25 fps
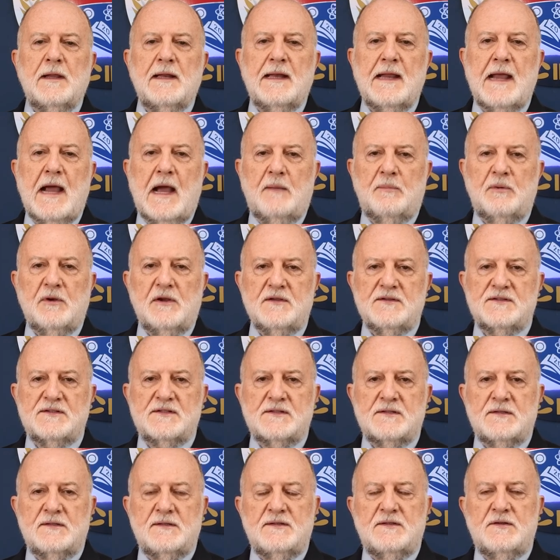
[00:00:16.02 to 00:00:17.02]

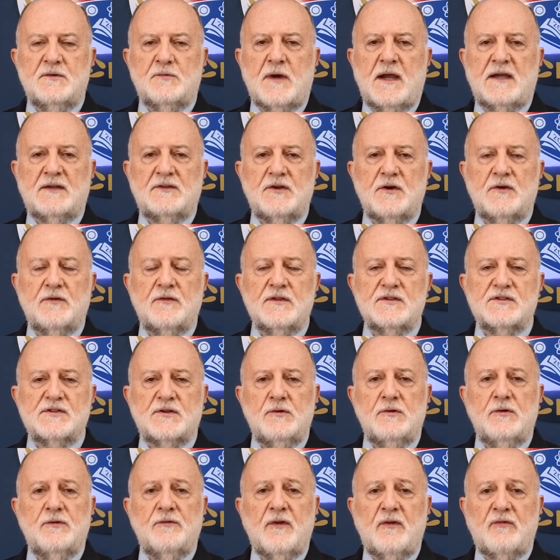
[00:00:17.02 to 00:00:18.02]
Eliopoulos, Director of the
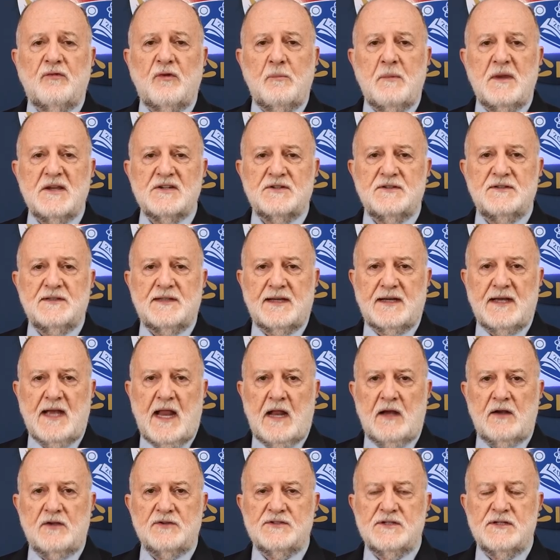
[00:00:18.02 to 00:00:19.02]
School of Information
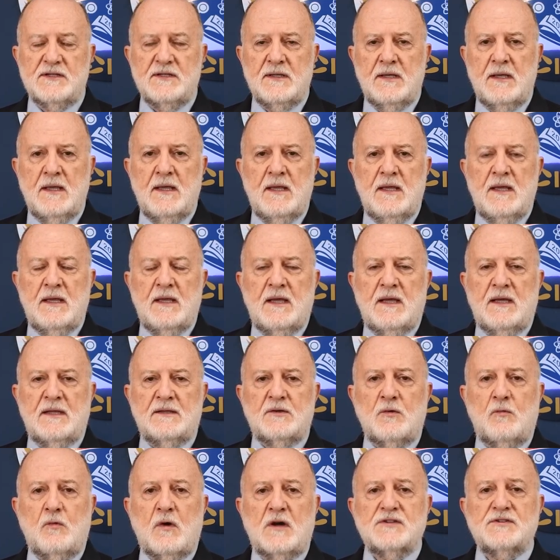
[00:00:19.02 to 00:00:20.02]
Technology
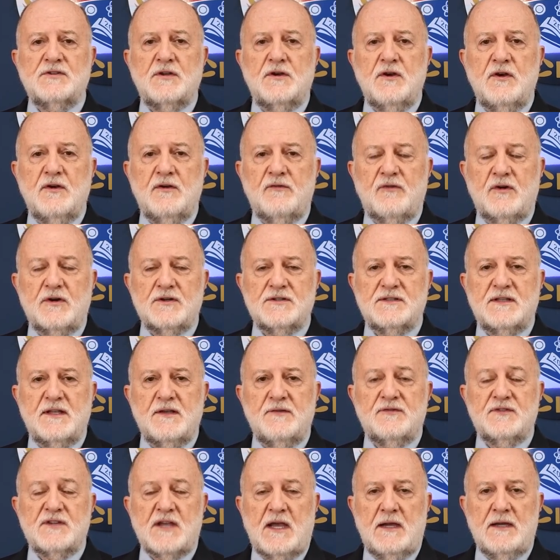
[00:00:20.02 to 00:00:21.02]
at the Washington University
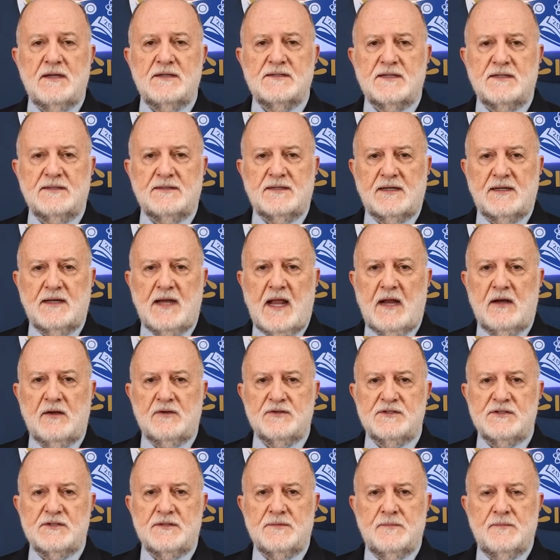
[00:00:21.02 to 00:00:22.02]
of Science and
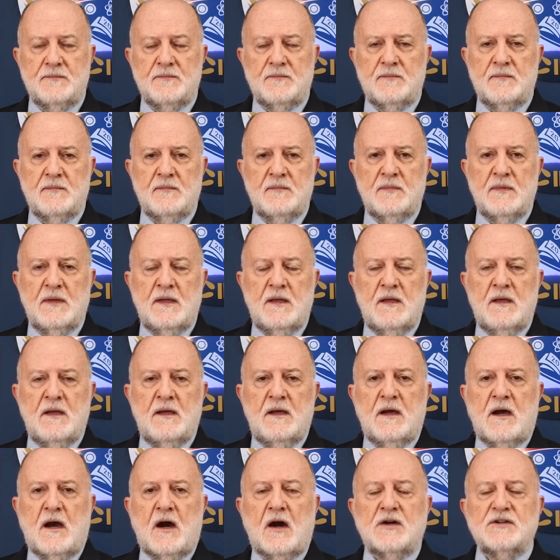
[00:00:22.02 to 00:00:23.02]
Technology.
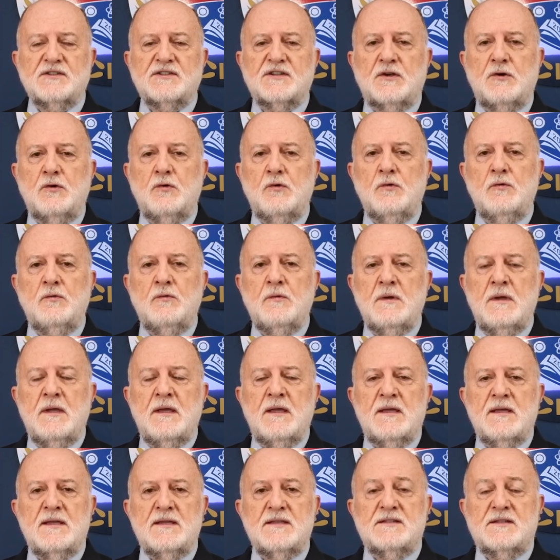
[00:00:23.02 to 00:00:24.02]
Our school
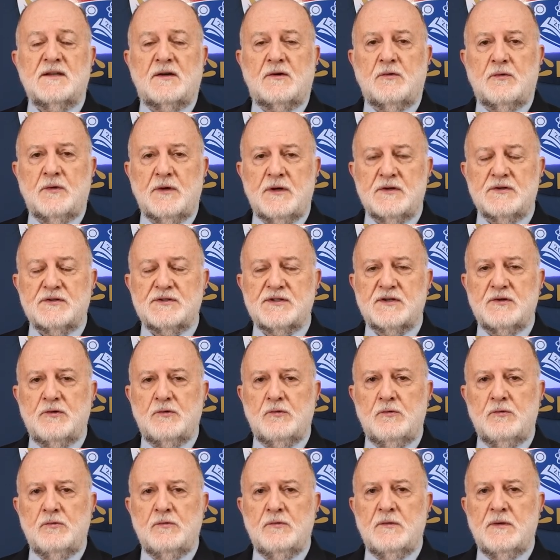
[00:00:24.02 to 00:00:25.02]
is a career
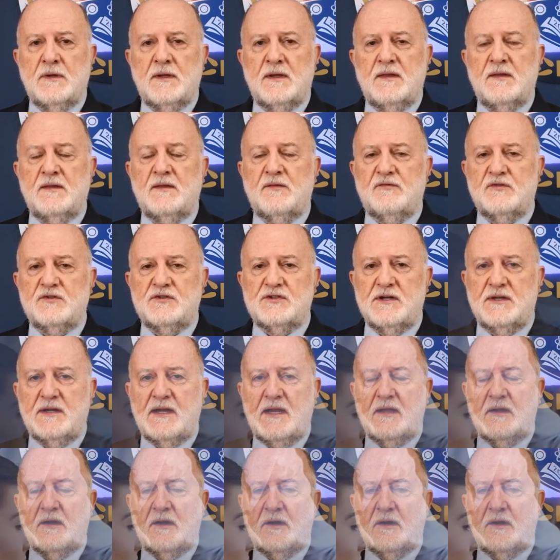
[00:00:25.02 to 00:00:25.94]
school in the Virginia